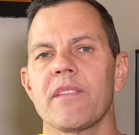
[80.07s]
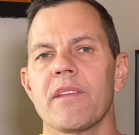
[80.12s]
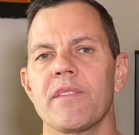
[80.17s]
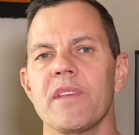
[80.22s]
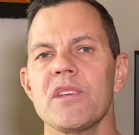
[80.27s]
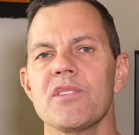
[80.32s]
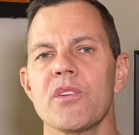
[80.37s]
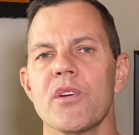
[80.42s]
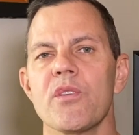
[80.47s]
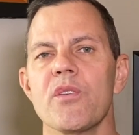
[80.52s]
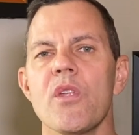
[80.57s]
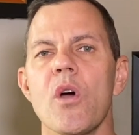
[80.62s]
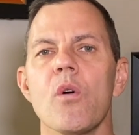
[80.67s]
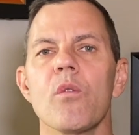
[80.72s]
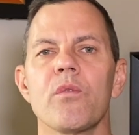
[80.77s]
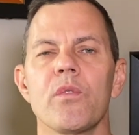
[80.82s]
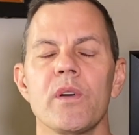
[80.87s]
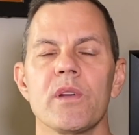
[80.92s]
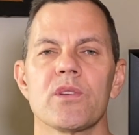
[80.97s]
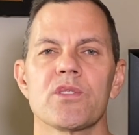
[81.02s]
that these are no
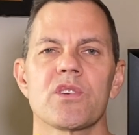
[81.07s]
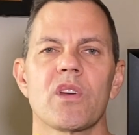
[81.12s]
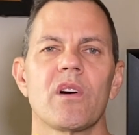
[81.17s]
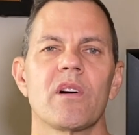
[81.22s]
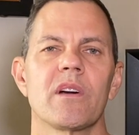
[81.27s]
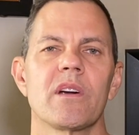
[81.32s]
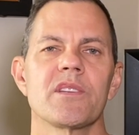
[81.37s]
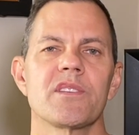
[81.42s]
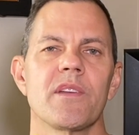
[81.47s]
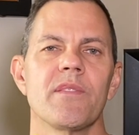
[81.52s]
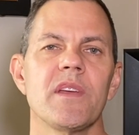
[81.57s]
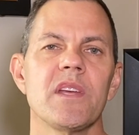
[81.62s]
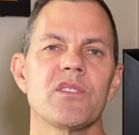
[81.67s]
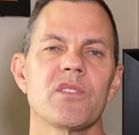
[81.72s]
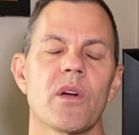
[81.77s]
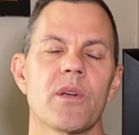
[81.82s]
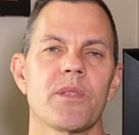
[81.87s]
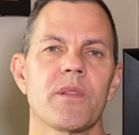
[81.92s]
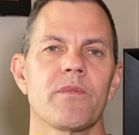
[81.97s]
frills cards and these aren't